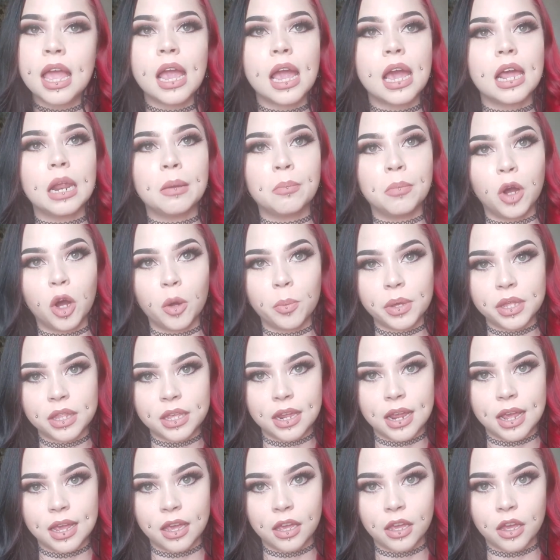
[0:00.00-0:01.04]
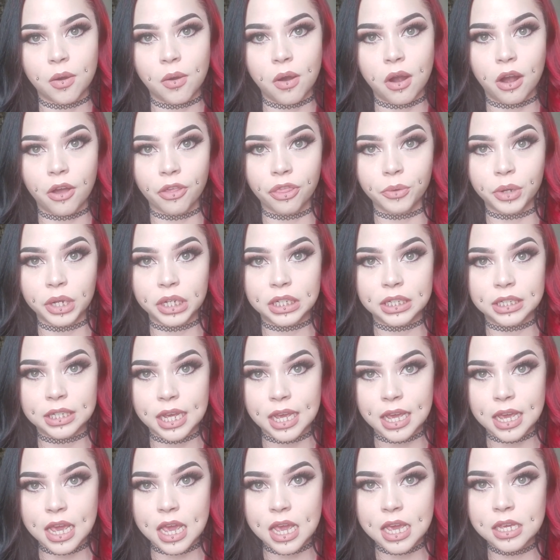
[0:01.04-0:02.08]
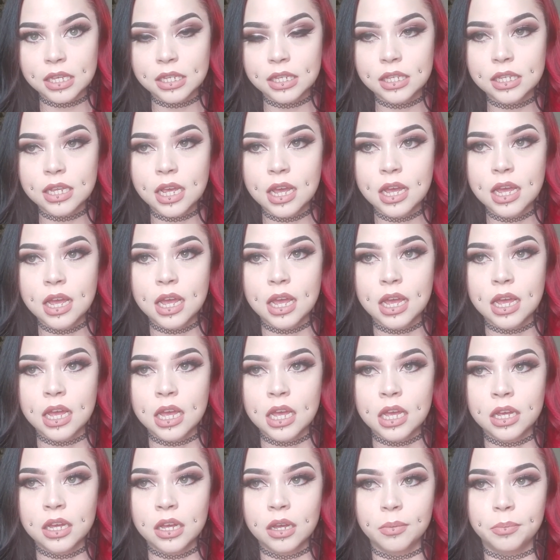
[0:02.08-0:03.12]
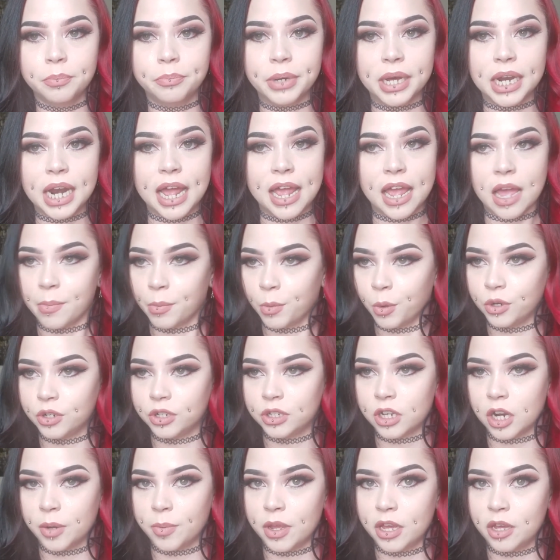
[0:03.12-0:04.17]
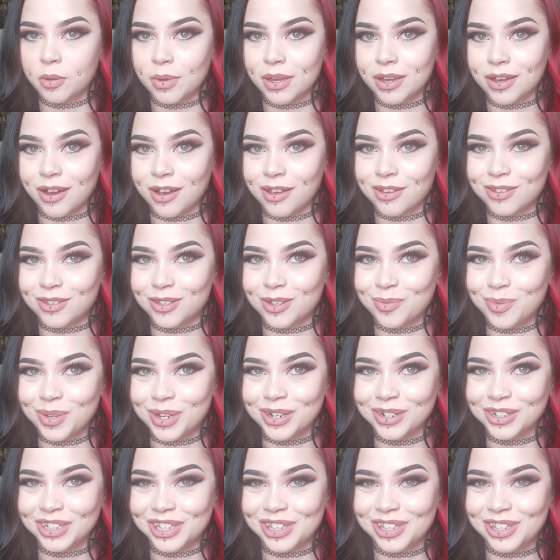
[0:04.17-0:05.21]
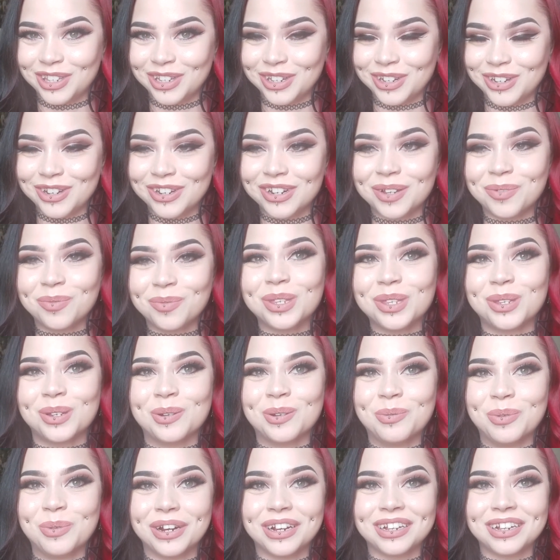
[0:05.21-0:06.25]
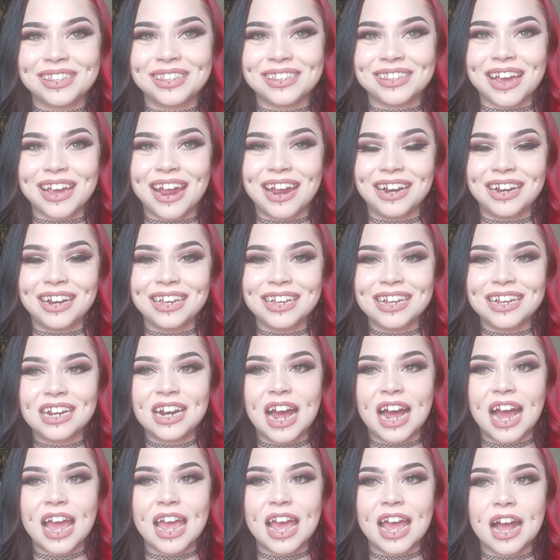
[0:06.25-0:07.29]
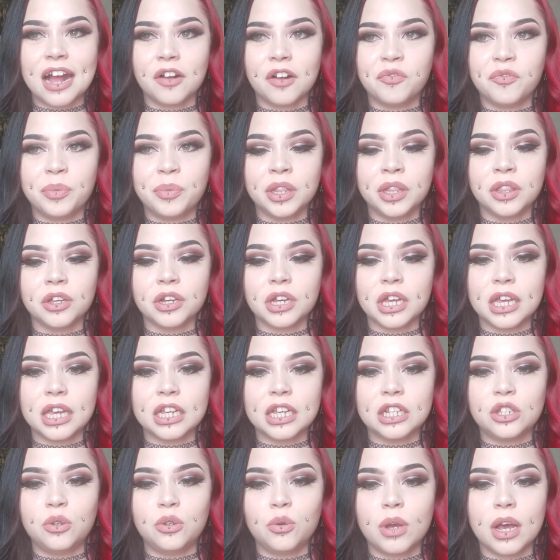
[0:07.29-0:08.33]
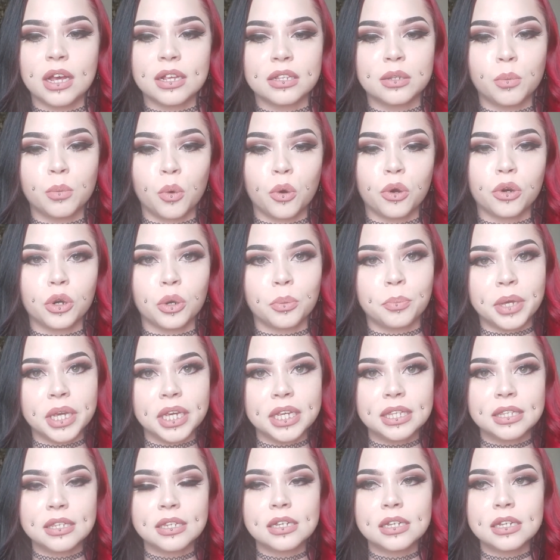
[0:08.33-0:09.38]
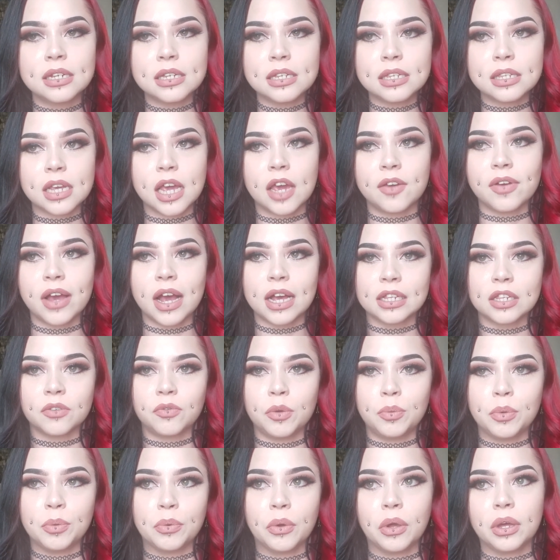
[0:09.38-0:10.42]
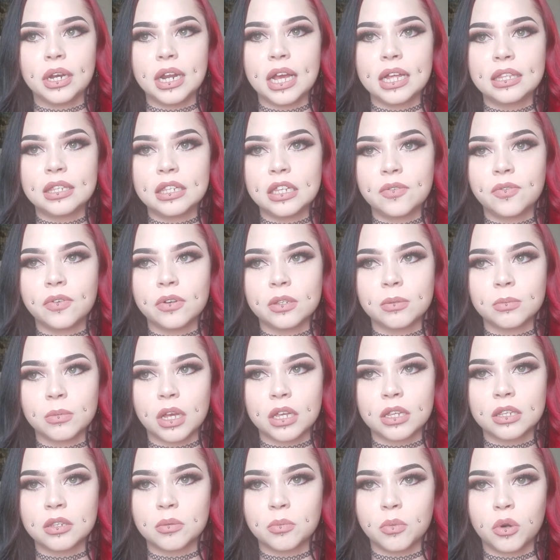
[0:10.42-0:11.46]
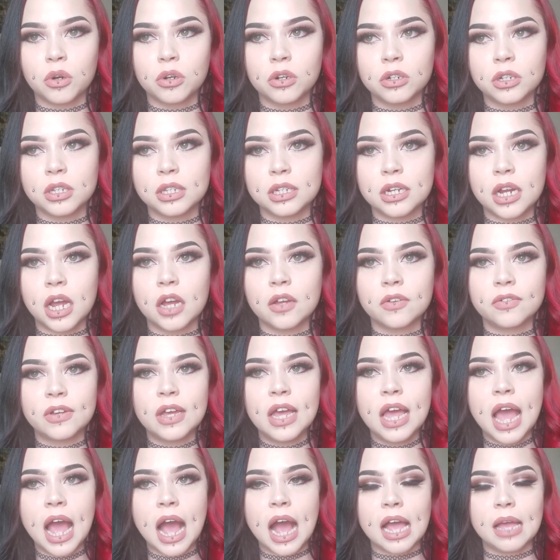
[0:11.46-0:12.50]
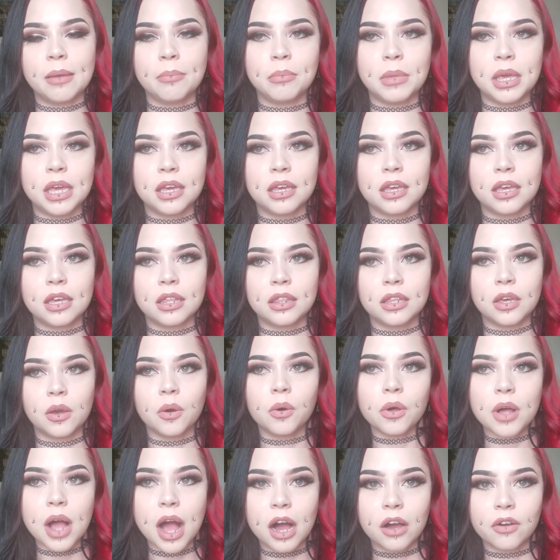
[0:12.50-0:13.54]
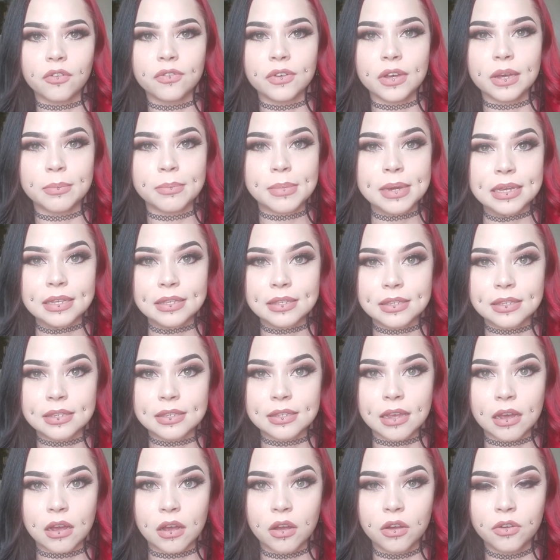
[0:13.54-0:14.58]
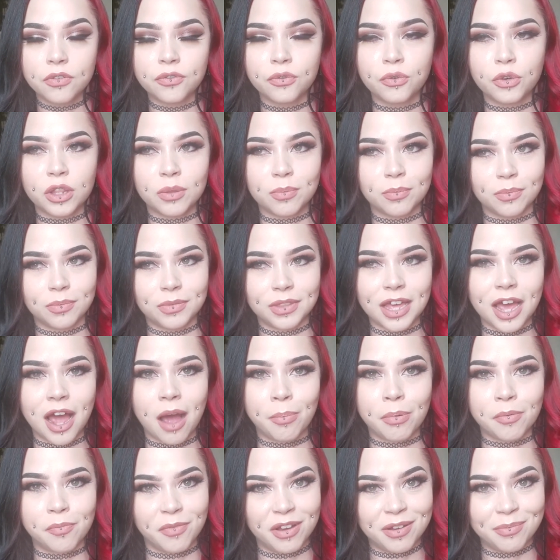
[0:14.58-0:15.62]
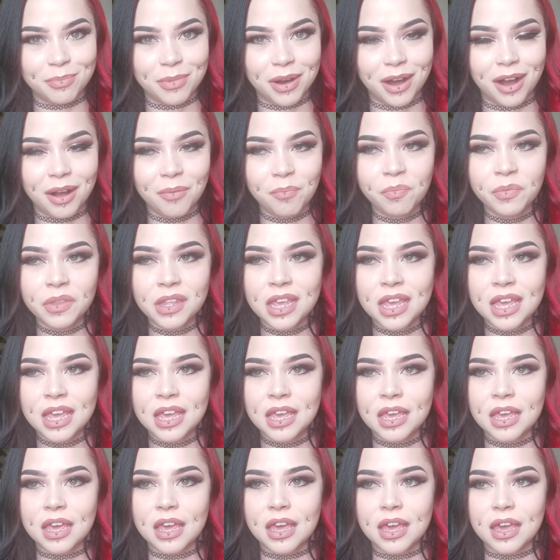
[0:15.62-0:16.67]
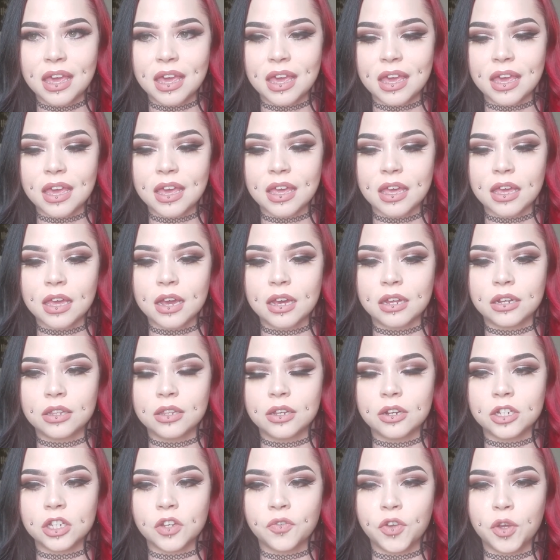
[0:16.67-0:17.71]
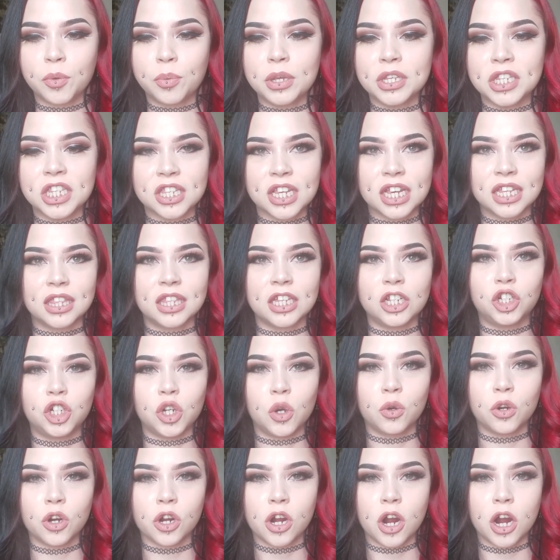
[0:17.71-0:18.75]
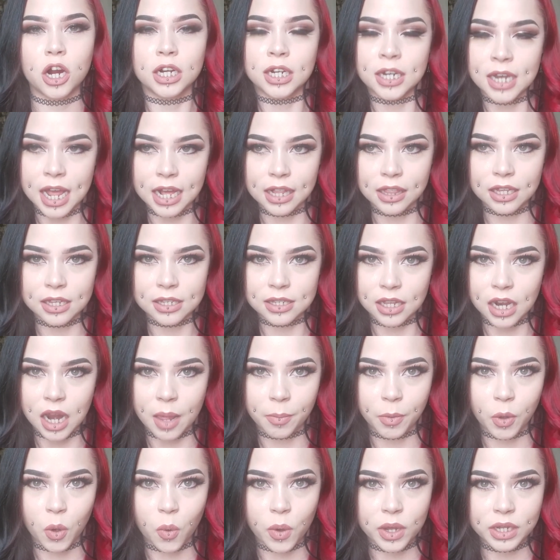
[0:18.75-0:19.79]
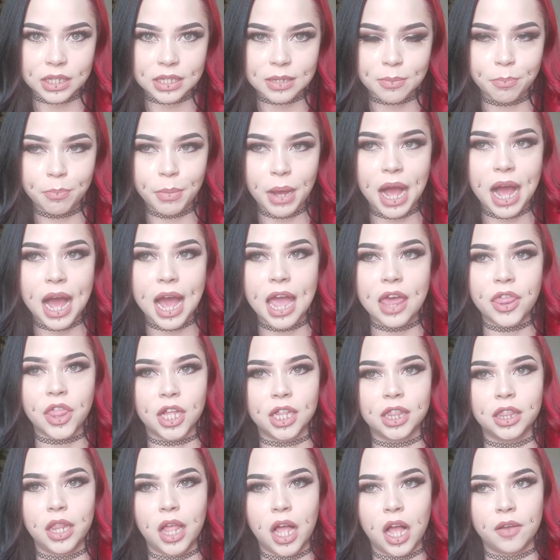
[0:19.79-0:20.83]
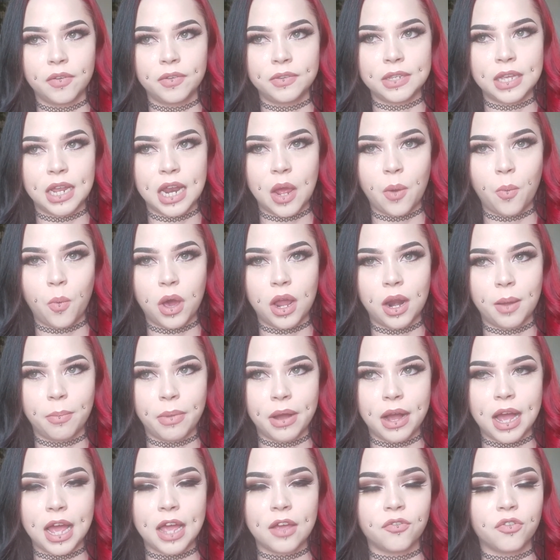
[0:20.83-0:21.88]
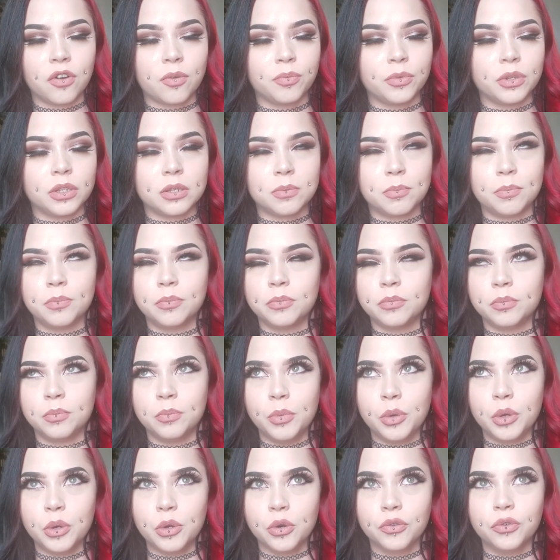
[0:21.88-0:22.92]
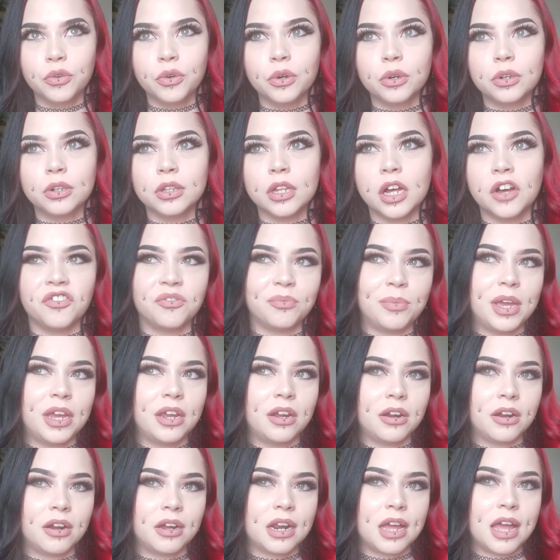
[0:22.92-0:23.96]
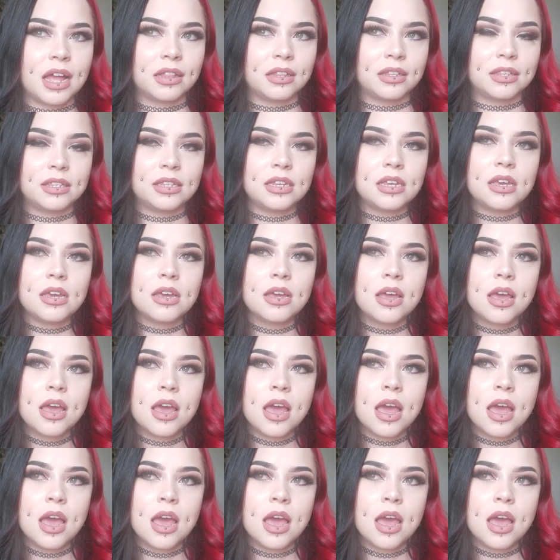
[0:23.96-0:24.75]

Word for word: And I'm hoping that I can go all 3 days. But I am going to start making my costume here soon. I'm super excited. I have been looking into custom order pieces. I've asked a few people on Etsy for some custom ordered stuff. I'm making the whole outfit myself with the help of my mom. And there's a few pieces like the Joker card necklace that I'm going to buy, the gloves that I want to buy from this beautiful glove maker on Etsy.